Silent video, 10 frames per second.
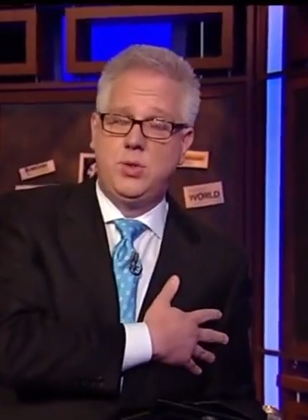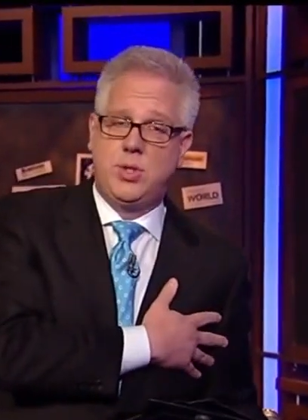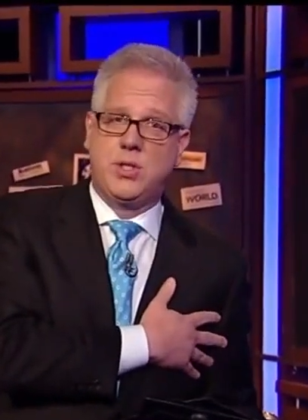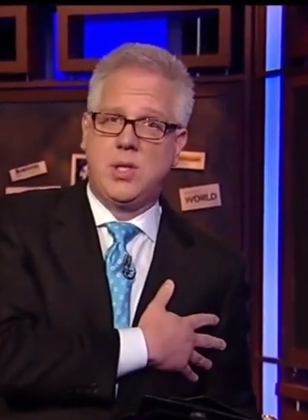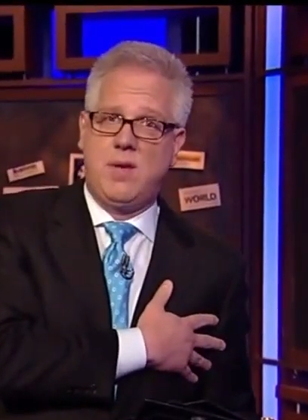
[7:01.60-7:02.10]
who
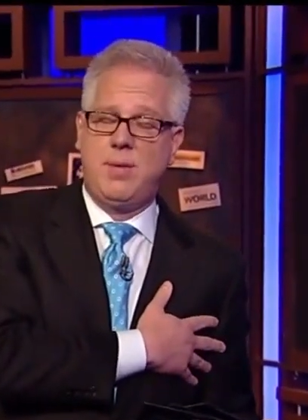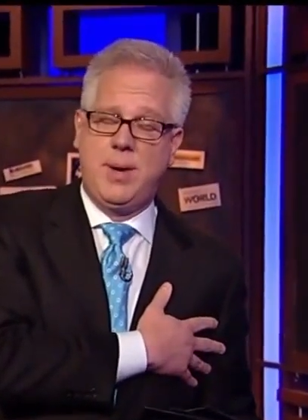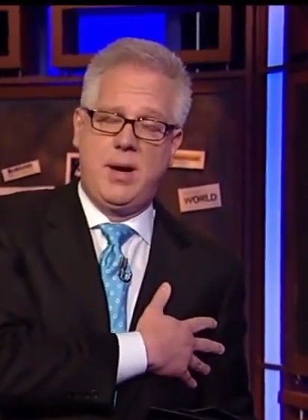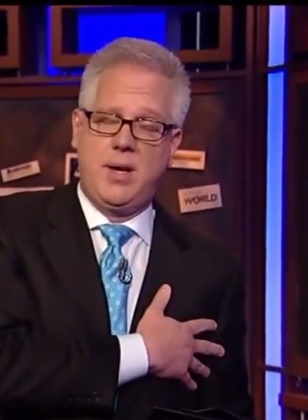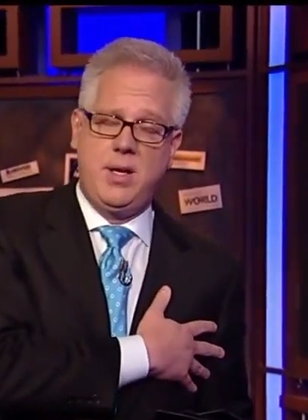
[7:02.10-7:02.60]
just love
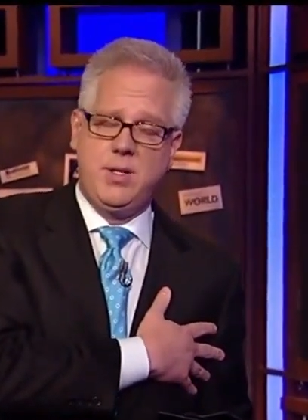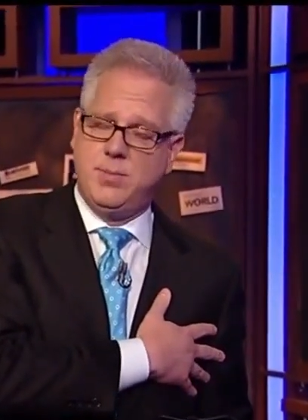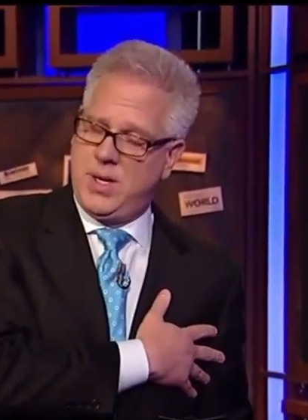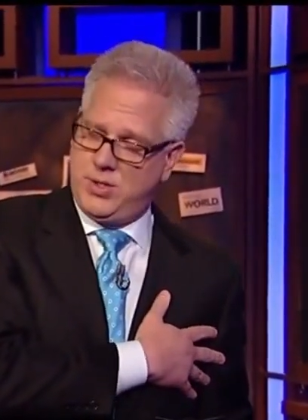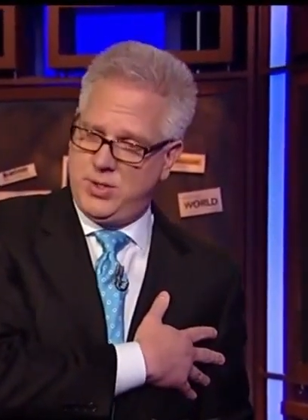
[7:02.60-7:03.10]
America as
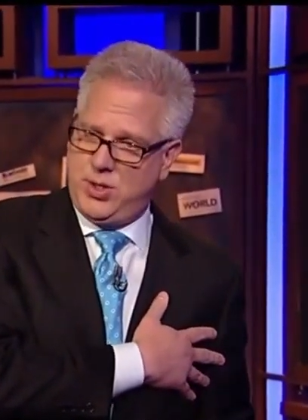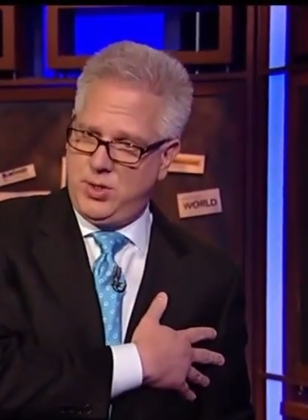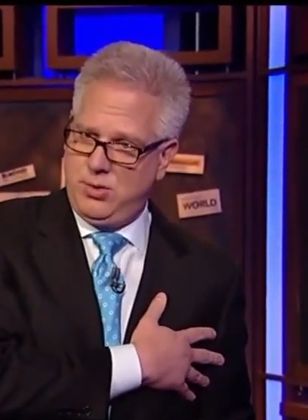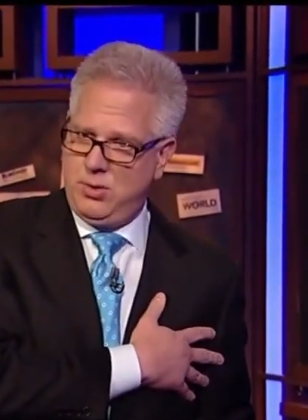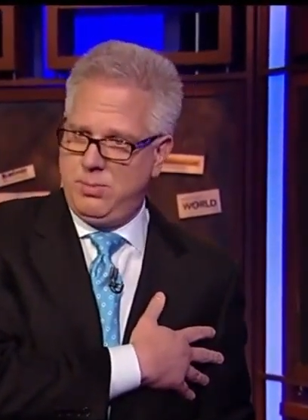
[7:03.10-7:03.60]
much as
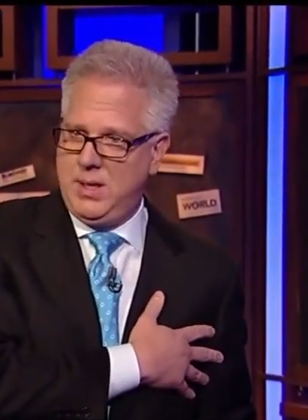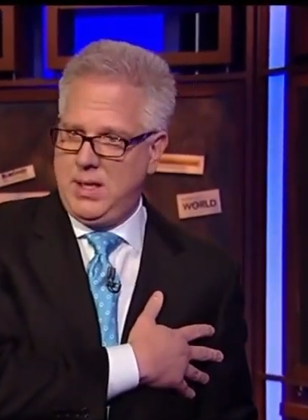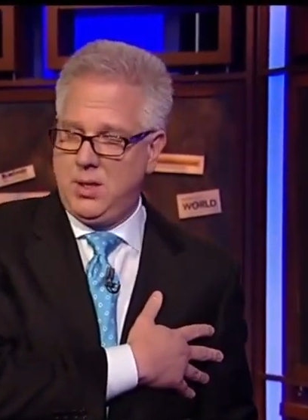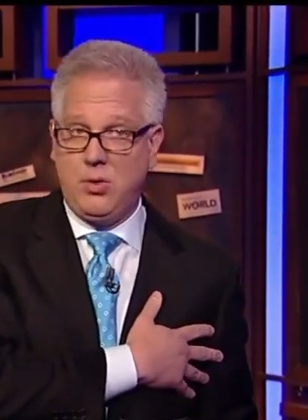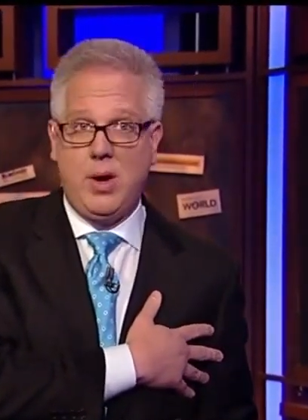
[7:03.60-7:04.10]
you and
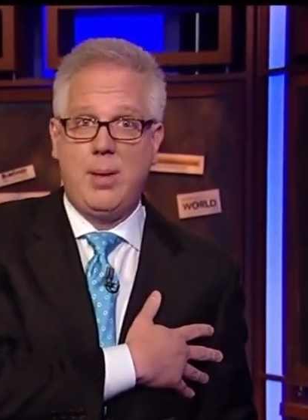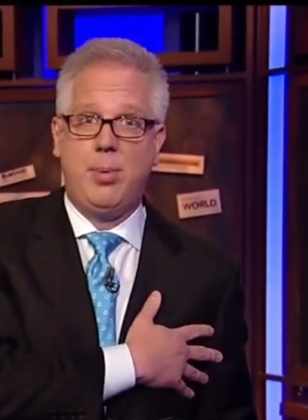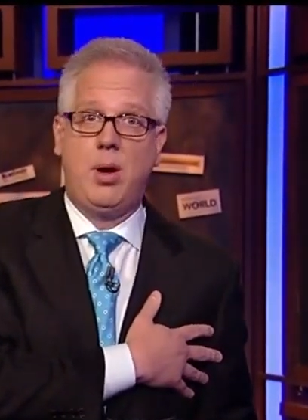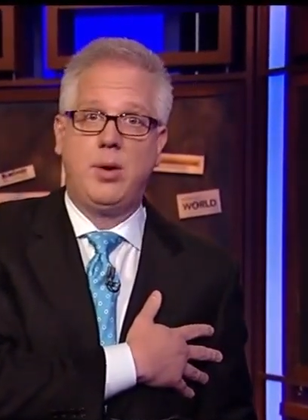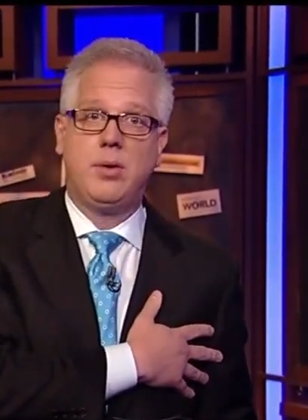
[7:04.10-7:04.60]
me and
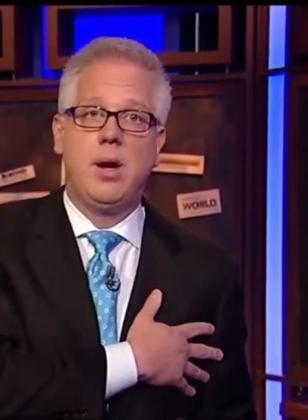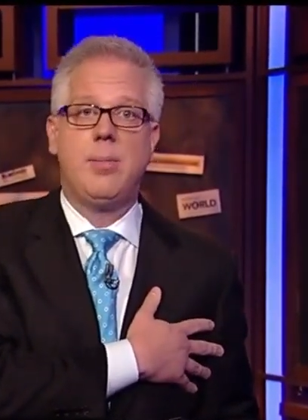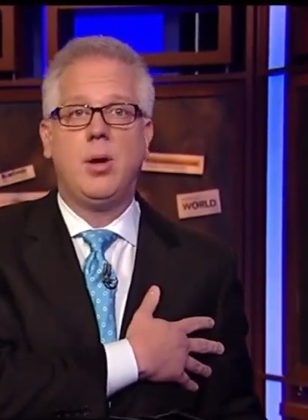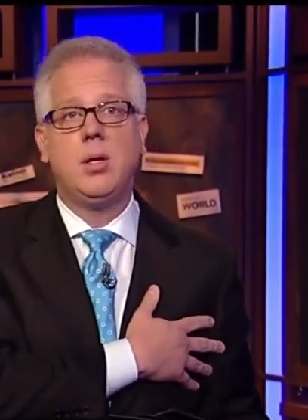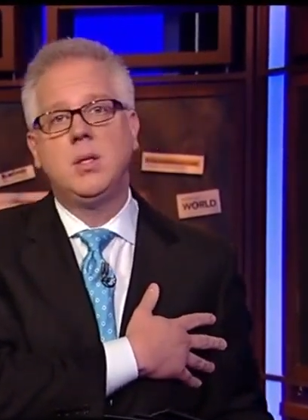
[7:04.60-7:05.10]
Grandpa and
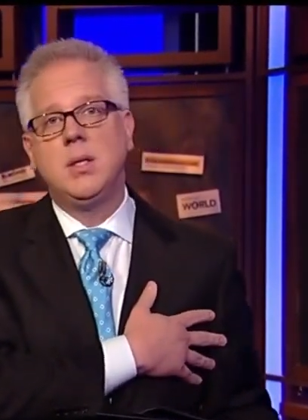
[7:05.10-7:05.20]
Grandma